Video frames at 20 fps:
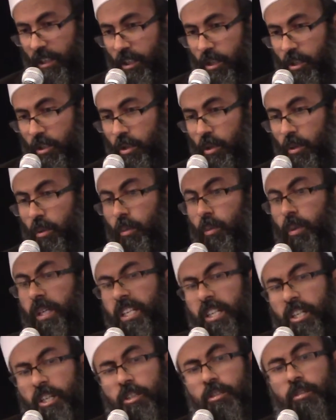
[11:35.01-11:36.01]
So we
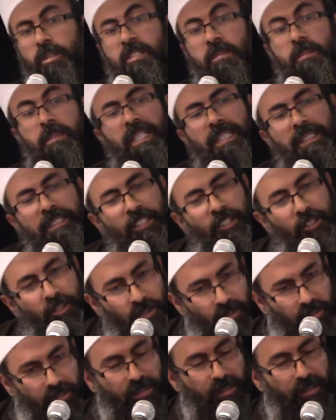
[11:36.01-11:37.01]
need to spread the
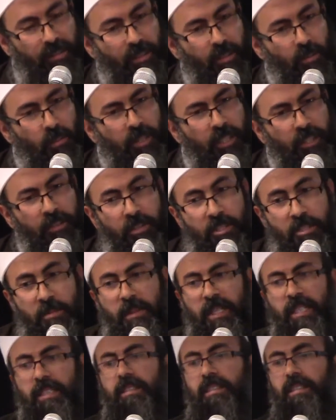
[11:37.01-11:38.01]
good. We need to
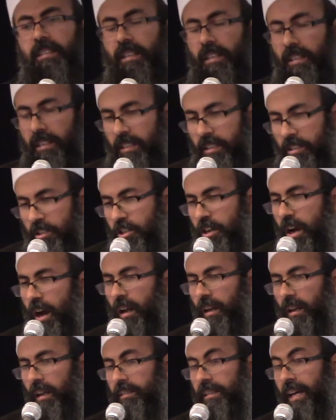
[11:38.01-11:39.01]
spread,
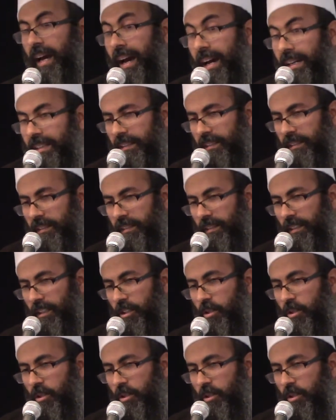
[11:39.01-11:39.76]
inshallah, the khair.